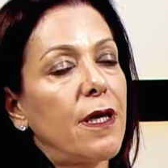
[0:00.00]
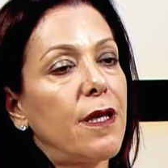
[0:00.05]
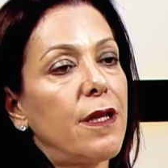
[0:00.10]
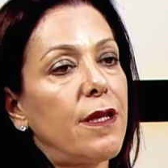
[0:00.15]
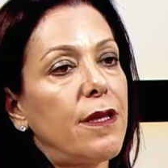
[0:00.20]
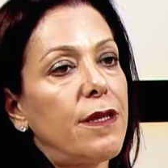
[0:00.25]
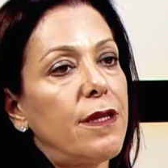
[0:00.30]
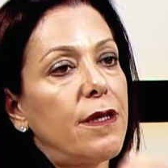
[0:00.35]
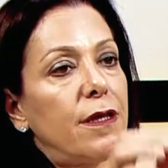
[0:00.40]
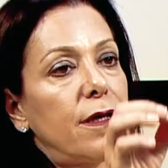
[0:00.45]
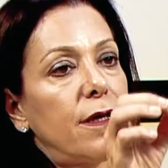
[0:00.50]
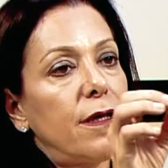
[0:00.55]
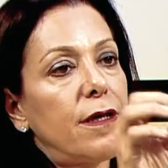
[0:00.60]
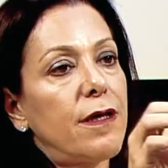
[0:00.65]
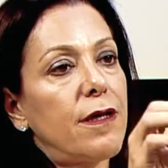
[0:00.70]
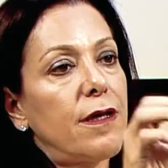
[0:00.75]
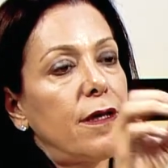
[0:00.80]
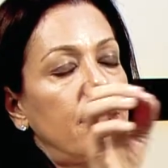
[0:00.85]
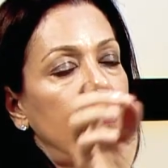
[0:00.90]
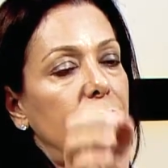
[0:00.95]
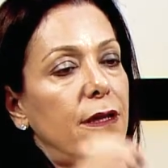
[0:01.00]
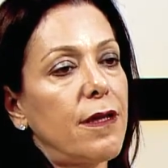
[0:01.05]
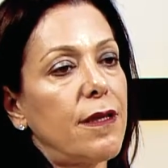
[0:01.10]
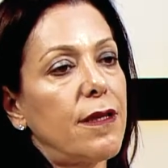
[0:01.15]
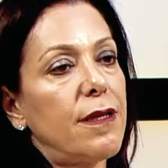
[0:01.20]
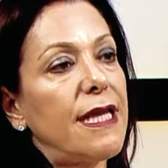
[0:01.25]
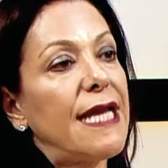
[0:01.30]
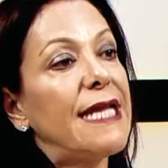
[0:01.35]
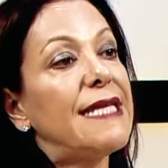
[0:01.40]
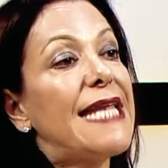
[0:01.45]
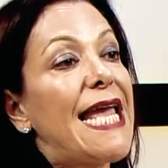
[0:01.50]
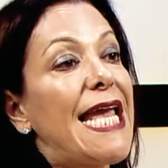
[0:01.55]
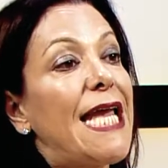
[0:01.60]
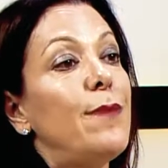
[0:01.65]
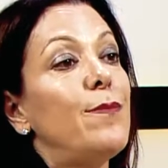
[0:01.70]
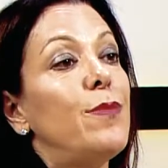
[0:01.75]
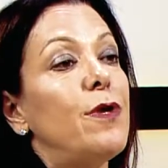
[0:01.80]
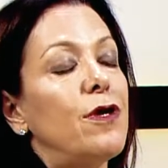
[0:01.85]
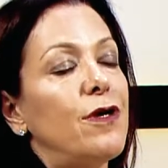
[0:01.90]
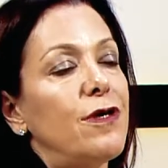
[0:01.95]
the
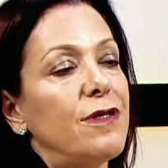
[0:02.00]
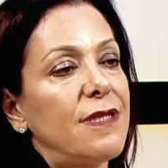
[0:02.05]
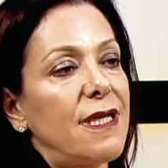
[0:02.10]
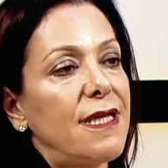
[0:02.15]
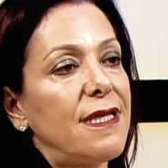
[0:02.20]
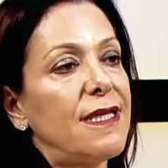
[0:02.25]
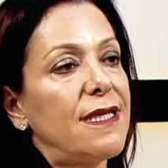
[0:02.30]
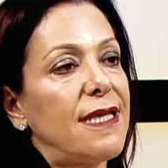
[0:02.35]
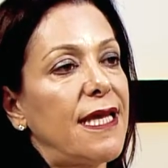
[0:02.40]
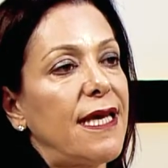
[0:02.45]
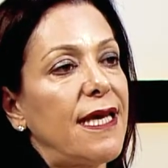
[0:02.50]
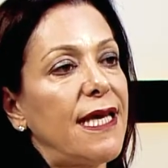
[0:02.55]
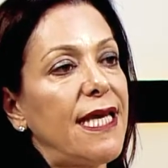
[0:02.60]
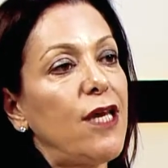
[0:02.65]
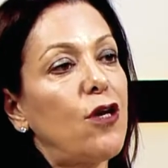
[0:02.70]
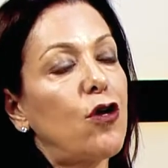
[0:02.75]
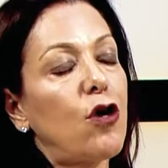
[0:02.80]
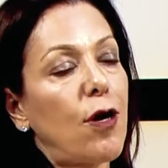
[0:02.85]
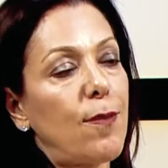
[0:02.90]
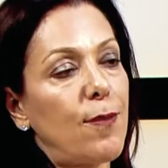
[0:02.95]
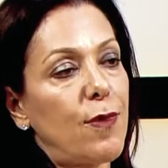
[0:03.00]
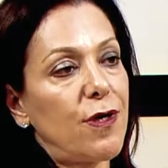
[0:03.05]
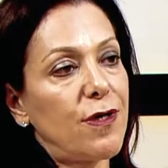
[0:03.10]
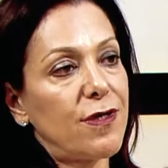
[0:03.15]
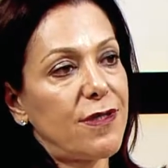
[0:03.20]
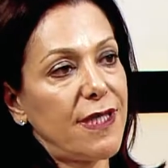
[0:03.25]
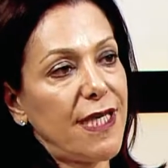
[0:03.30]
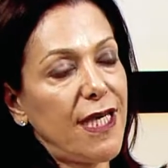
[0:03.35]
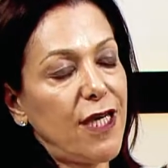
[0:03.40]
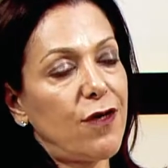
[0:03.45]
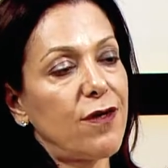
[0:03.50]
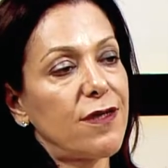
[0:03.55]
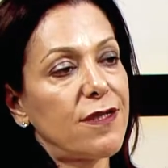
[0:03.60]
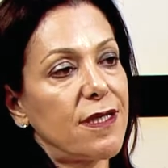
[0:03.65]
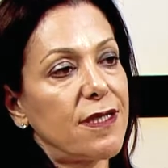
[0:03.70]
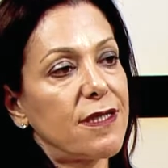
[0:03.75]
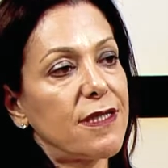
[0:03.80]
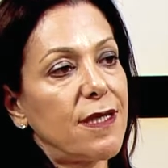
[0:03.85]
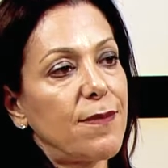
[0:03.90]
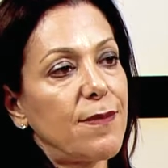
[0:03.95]
enablers in the e-commerce
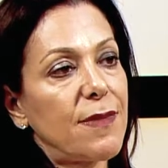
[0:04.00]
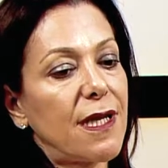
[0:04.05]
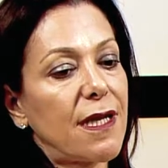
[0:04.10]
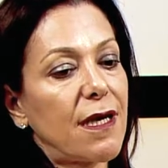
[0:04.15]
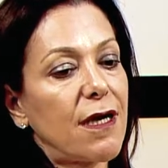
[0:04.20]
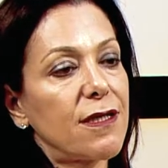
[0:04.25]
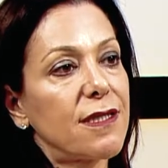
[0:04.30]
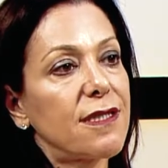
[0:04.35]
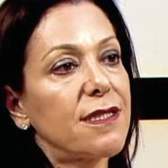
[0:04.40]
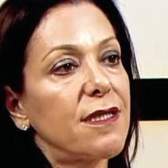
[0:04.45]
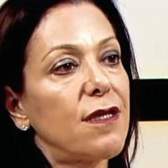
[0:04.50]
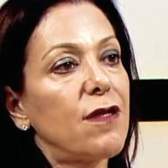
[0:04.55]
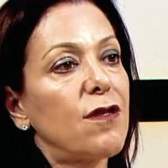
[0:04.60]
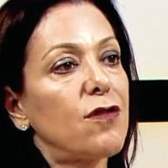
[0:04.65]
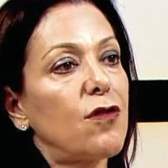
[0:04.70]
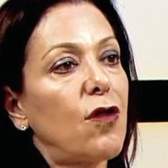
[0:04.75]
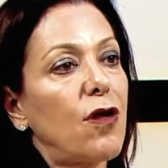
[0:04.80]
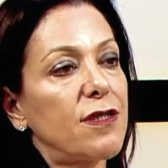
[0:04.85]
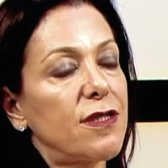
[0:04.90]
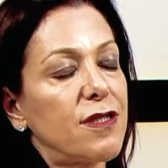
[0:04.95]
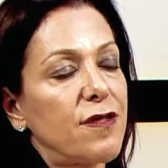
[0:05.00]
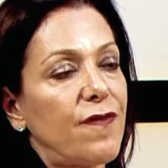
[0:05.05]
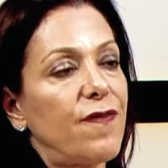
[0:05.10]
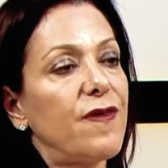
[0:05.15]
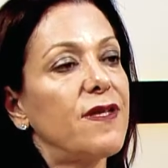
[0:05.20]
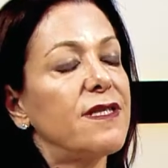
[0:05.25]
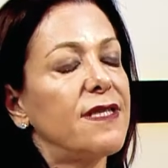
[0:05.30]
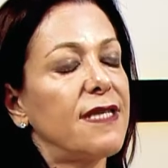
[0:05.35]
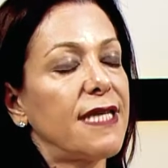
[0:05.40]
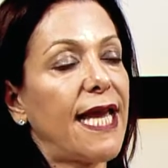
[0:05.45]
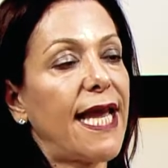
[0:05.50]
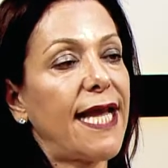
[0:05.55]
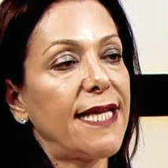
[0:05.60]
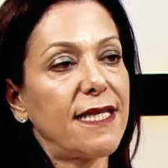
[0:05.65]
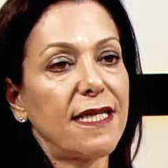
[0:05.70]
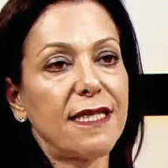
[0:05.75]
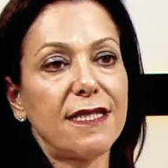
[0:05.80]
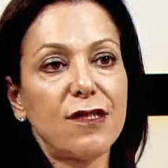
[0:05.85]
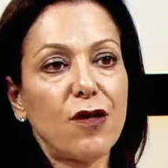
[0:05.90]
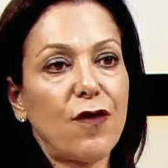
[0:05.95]
ecosystem that are still not
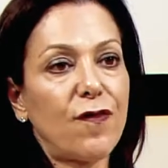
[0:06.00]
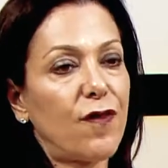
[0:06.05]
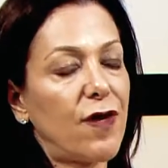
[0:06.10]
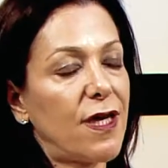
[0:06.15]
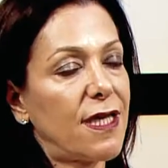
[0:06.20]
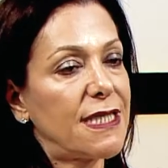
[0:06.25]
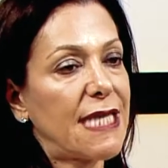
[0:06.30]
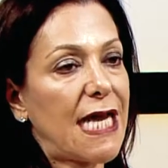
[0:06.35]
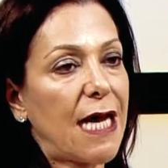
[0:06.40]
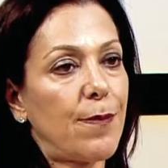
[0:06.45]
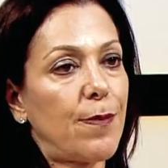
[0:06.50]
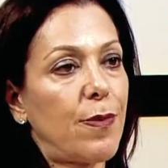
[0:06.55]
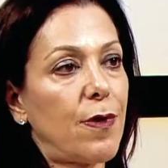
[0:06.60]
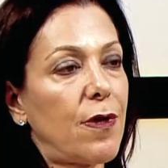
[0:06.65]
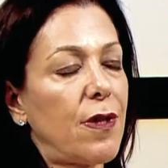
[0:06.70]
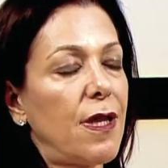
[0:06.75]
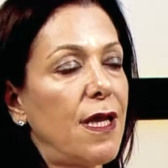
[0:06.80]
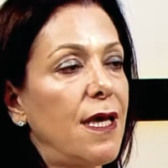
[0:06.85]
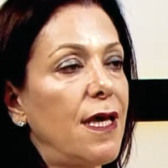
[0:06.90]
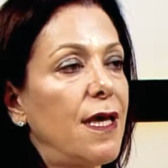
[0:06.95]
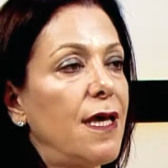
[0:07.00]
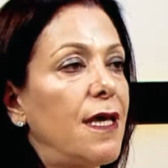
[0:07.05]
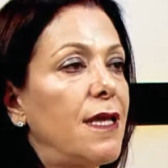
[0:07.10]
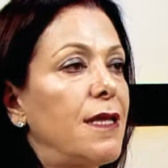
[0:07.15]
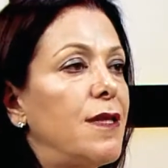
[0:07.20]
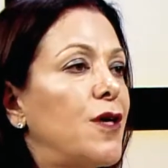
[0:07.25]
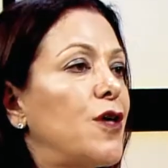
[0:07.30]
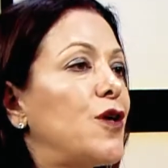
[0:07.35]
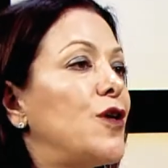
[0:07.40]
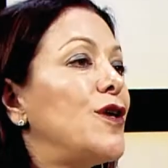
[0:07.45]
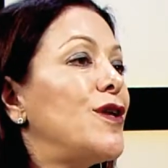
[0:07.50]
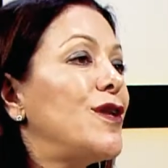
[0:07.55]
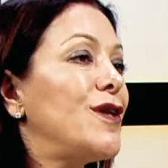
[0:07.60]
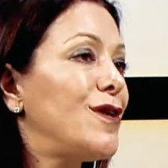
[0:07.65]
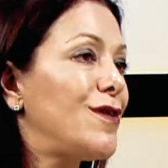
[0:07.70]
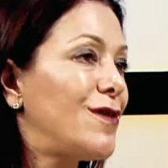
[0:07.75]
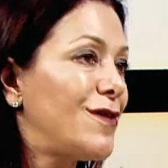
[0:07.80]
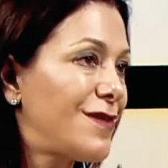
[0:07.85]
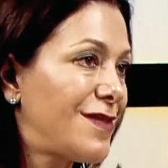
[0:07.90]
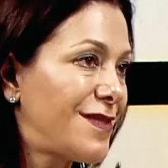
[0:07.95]
sophisticated. So, for example, the
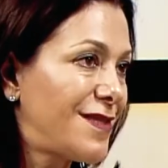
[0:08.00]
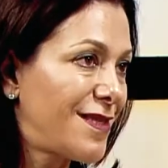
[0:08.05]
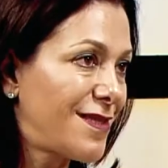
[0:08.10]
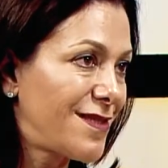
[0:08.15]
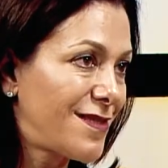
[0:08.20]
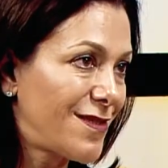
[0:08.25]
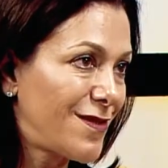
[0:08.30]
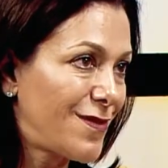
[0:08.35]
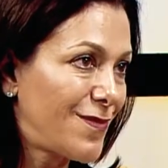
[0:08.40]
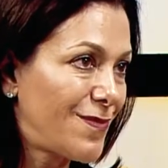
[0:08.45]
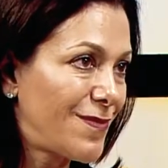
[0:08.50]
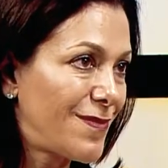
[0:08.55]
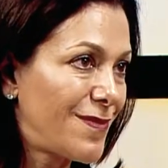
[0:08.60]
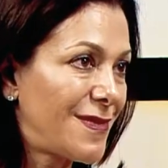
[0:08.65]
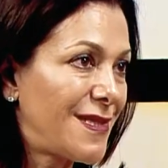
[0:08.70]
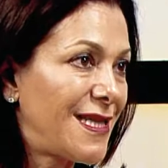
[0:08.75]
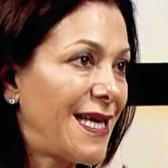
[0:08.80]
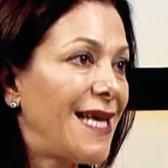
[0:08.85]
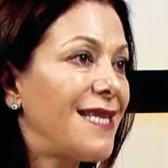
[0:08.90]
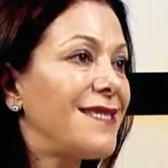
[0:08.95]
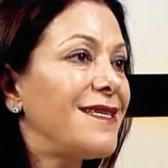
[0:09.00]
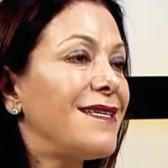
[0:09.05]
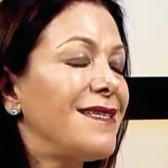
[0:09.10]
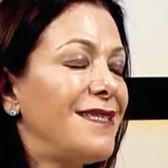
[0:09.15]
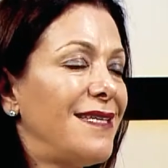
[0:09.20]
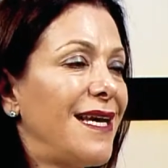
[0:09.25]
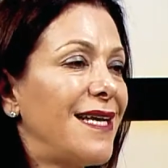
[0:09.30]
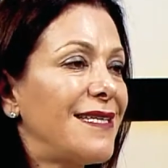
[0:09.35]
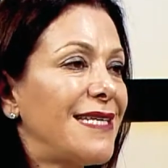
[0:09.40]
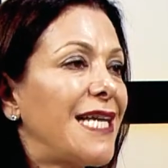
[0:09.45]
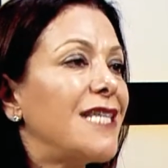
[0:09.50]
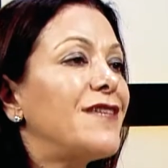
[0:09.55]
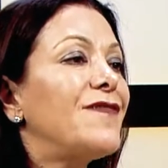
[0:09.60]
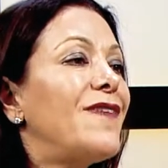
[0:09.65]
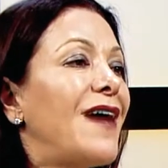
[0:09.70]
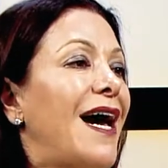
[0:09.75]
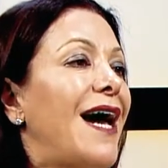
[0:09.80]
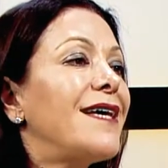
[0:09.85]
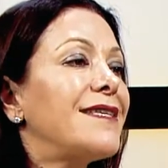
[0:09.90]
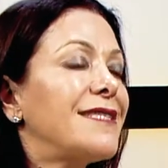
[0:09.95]
courier system that isn't yet as
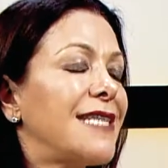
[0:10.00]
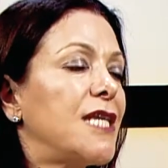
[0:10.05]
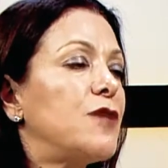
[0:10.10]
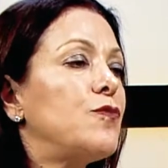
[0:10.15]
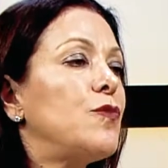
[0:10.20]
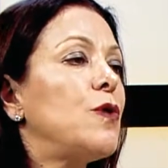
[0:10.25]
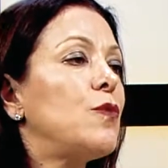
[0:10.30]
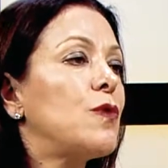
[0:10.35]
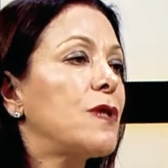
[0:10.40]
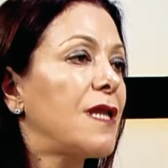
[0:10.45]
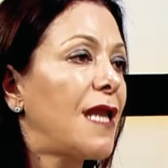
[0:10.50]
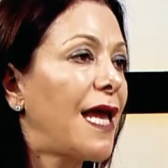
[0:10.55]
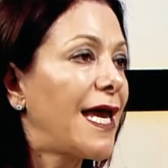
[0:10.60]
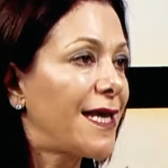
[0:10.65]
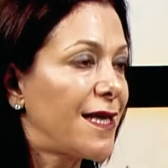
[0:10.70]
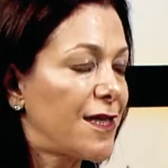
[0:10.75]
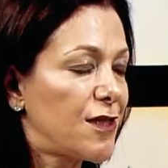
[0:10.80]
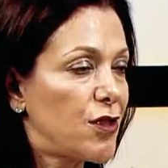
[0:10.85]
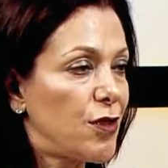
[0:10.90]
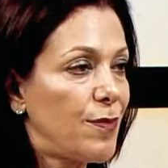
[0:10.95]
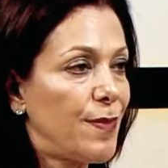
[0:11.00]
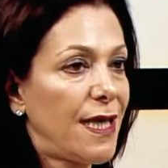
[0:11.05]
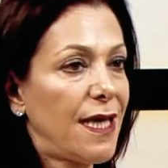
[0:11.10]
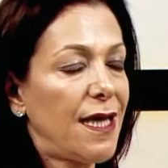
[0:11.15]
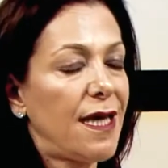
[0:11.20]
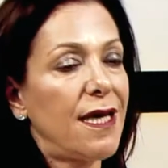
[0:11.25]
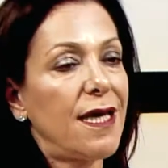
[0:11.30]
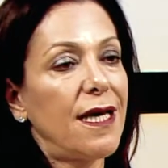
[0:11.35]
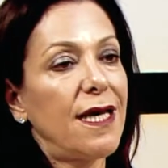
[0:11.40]
fast as we would like it to be.